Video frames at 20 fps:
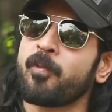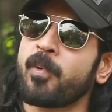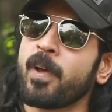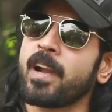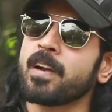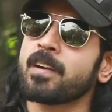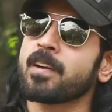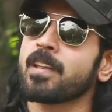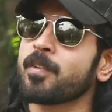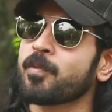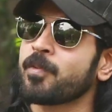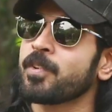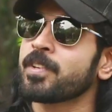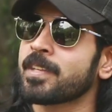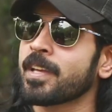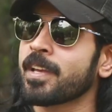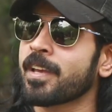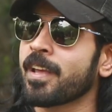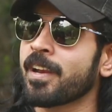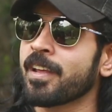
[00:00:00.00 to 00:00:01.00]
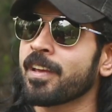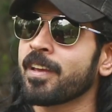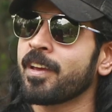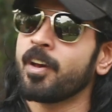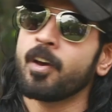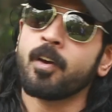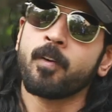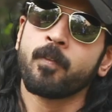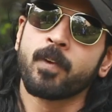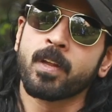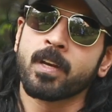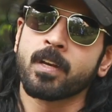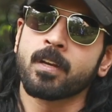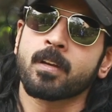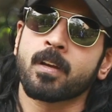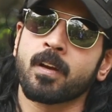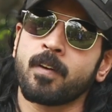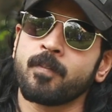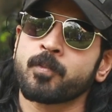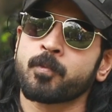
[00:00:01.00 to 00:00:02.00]
felt it physically. When it
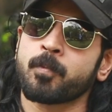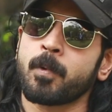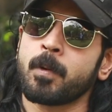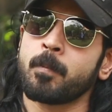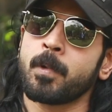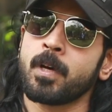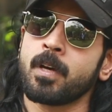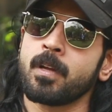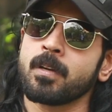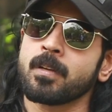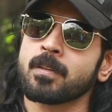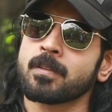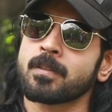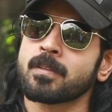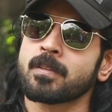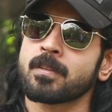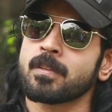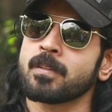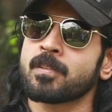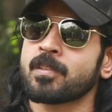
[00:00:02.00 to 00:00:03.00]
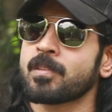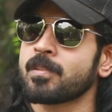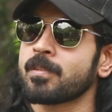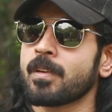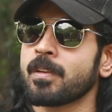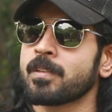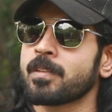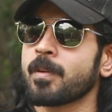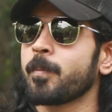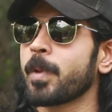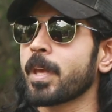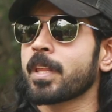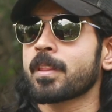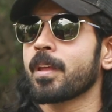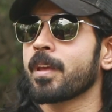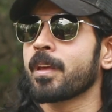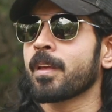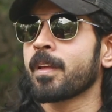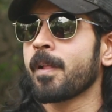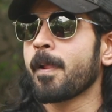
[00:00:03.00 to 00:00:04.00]
comes from her, it's it's it's a big
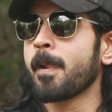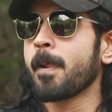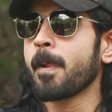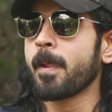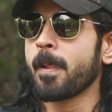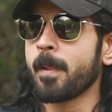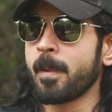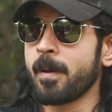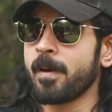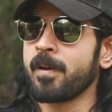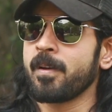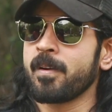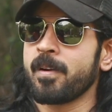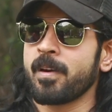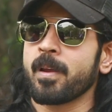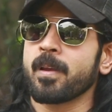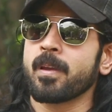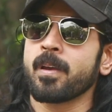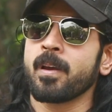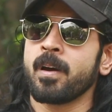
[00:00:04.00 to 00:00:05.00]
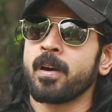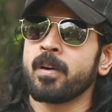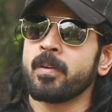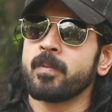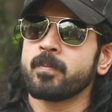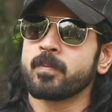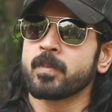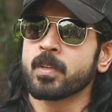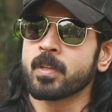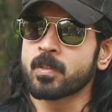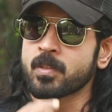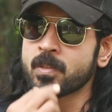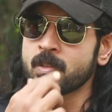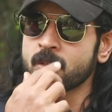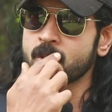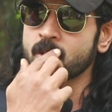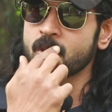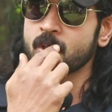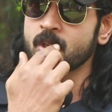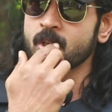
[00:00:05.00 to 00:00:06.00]
thing, uh, right? Yeah, it's